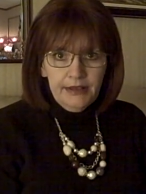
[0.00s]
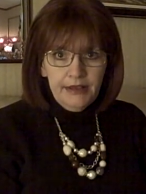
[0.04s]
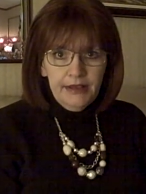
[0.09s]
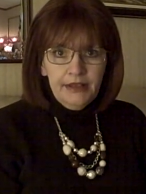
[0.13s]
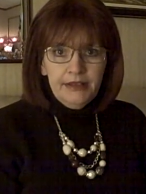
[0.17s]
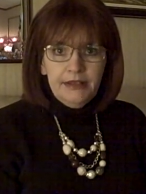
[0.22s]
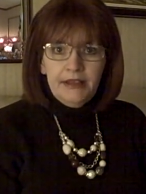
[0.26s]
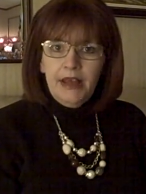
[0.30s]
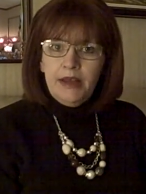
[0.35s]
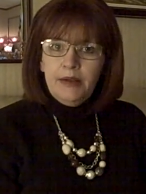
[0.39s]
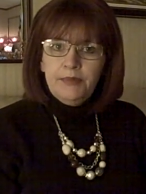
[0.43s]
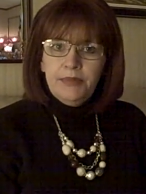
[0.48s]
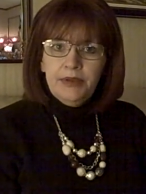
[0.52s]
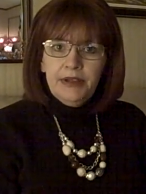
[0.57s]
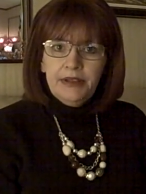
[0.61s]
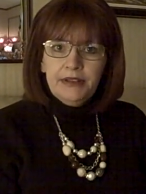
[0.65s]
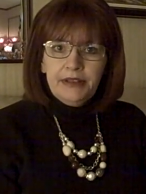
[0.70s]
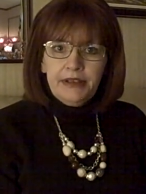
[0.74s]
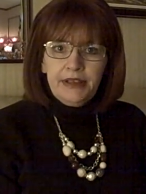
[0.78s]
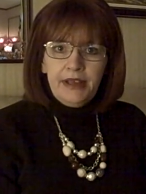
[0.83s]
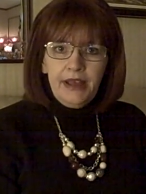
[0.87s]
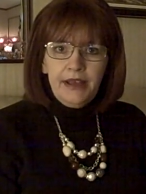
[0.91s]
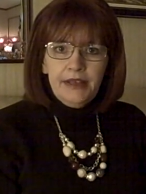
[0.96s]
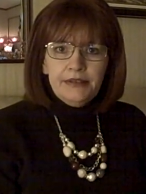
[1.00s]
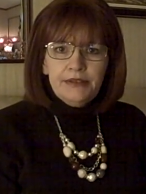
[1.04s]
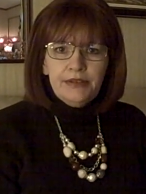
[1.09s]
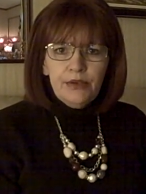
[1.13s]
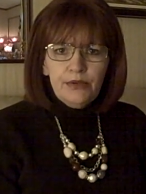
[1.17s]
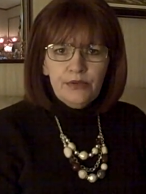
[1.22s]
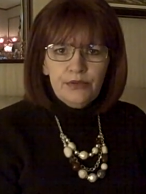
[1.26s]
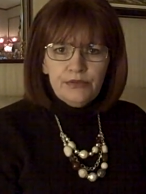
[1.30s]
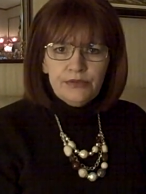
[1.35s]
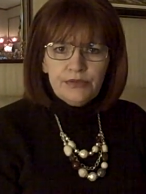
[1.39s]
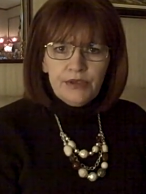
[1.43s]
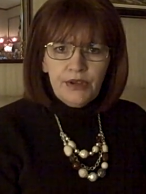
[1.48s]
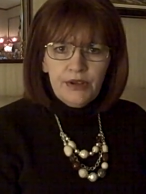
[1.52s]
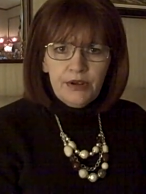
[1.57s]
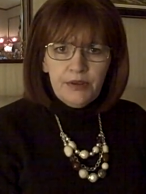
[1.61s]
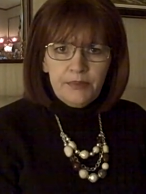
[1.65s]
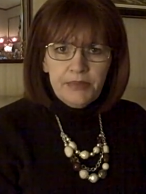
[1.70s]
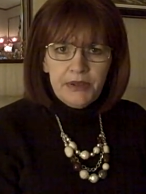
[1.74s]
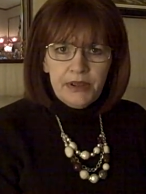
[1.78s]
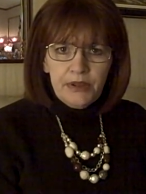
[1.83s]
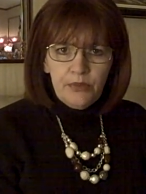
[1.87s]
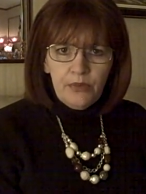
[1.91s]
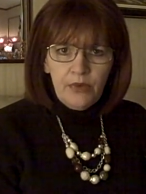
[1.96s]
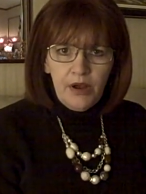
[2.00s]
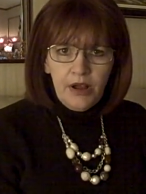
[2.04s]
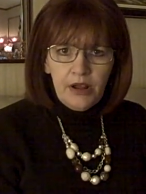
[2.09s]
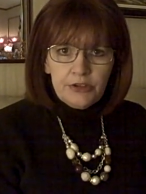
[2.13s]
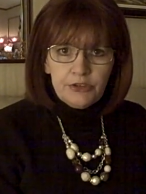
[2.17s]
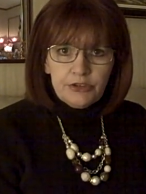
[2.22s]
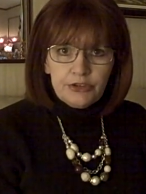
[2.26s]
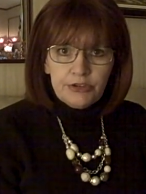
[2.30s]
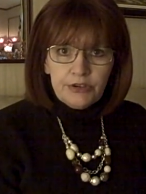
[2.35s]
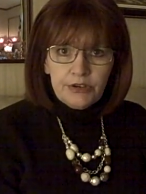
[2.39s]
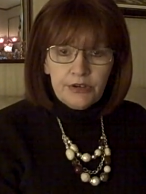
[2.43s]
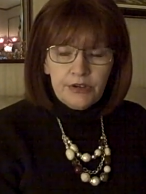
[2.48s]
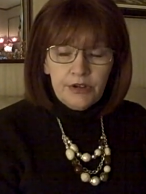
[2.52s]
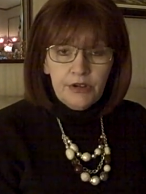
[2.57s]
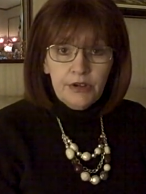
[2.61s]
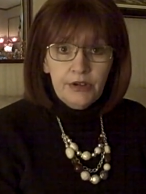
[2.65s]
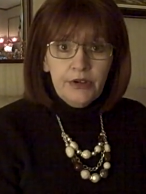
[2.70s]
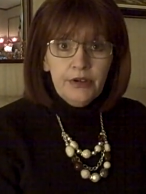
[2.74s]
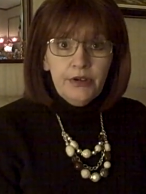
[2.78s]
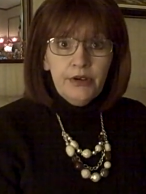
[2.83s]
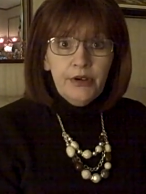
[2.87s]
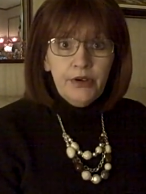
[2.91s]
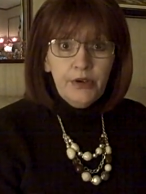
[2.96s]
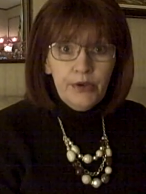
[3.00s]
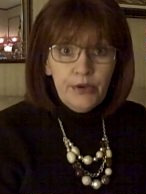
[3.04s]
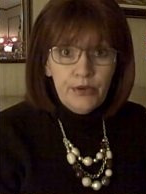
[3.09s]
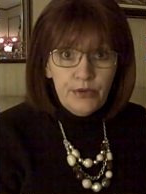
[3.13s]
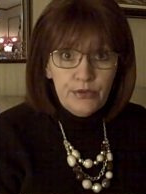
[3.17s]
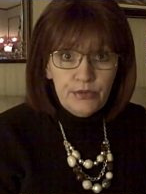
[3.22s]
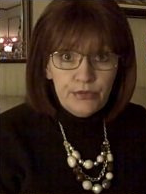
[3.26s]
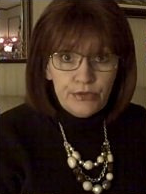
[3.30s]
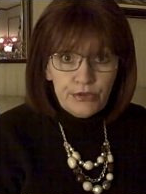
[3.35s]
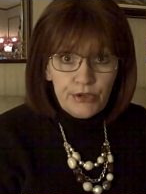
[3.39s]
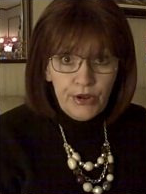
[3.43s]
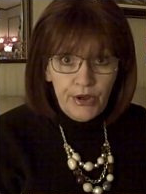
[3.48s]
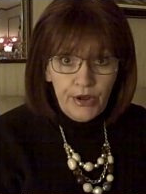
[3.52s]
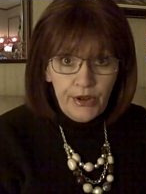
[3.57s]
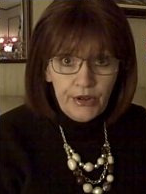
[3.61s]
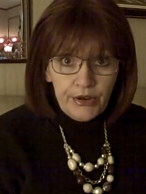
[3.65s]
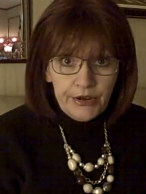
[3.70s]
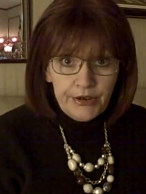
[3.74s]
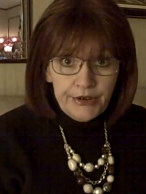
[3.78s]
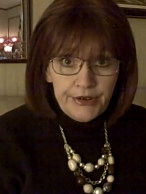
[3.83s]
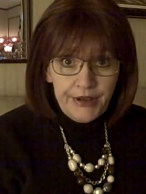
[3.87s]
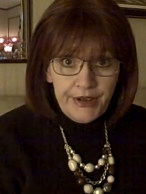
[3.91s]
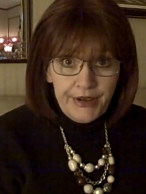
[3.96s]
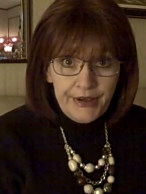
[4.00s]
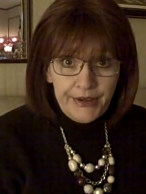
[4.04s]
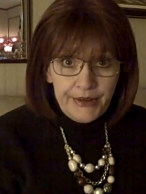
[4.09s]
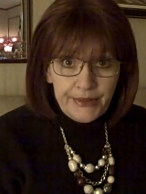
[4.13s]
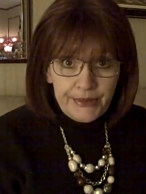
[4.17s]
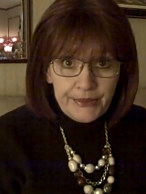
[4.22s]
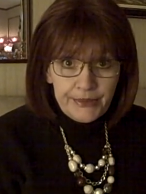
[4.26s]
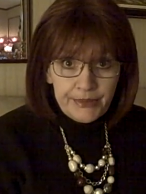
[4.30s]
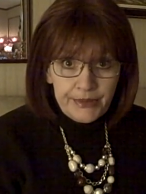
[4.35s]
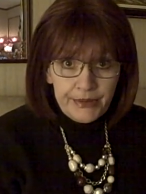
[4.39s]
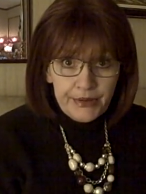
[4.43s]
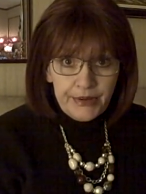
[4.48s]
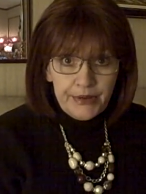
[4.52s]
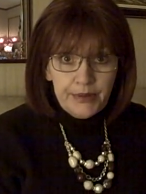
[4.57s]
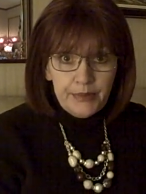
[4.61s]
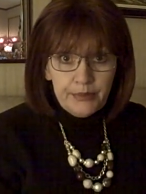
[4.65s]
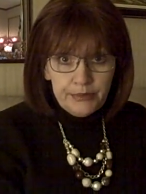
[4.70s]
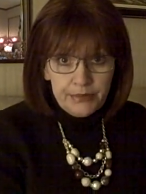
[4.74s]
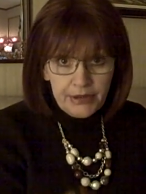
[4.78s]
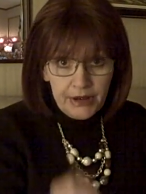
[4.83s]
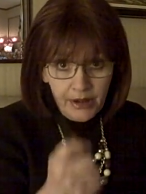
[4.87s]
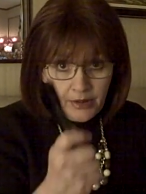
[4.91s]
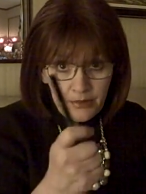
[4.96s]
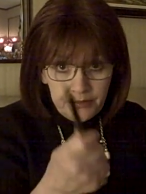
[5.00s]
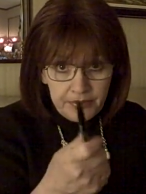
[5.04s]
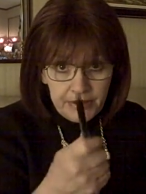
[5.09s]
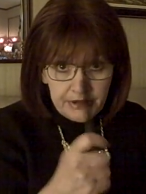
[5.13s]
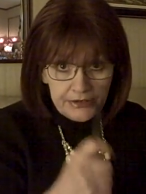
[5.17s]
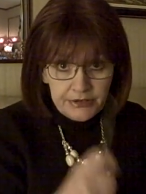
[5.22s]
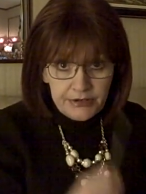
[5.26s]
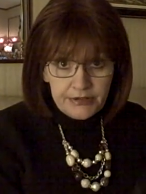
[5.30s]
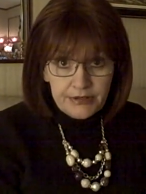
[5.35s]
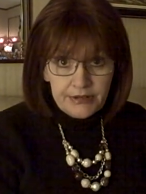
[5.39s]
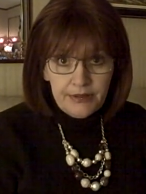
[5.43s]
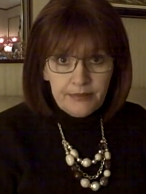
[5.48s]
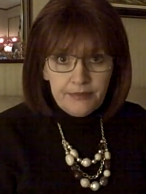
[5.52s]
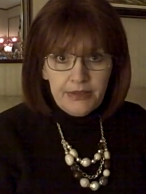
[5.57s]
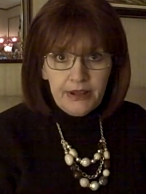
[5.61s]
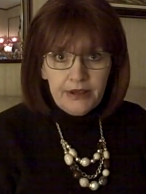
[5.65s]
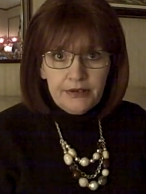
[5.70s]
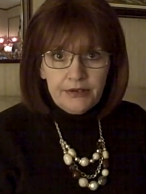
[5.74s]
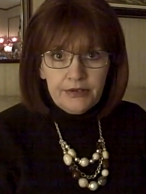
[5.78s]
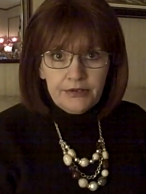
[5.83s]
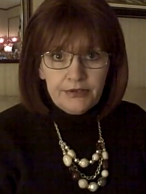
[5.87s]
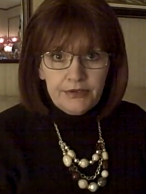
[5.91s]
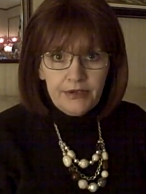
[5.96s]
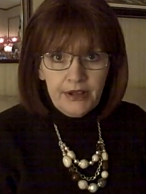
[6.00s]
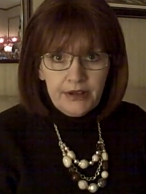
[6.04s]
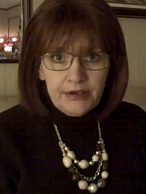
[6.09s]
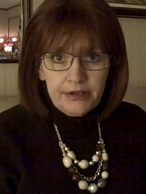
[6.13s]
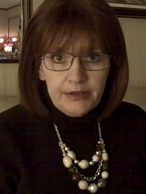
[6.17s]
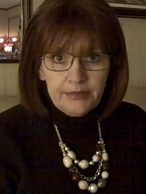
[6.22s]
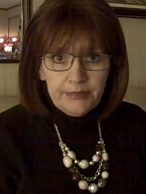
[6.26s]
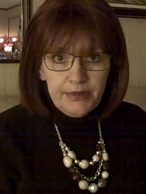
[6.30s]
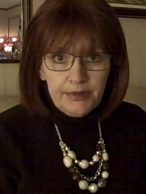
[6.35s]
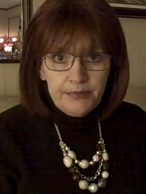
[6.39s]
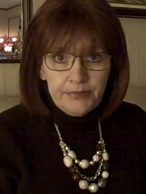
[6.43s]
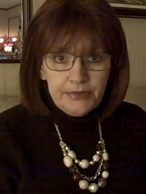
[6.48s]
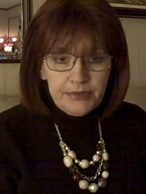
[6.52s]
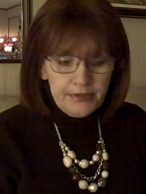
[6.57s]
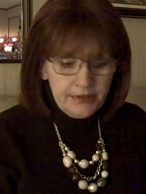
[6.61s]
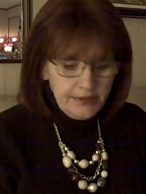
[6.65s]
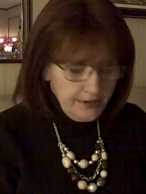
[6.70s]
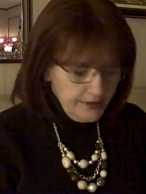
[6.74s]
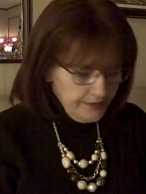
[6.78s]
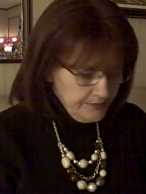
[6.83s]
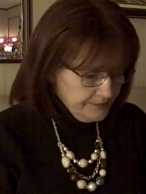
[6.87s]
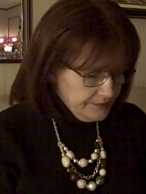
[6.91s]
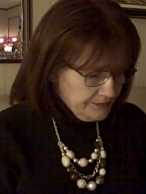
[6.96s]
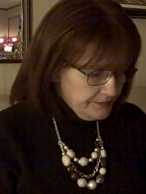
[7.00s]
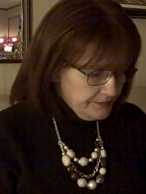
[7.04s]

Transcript: And that being the case, who's going to be watching? Who's going to know? But I'll bet you somebody will try to come up with that.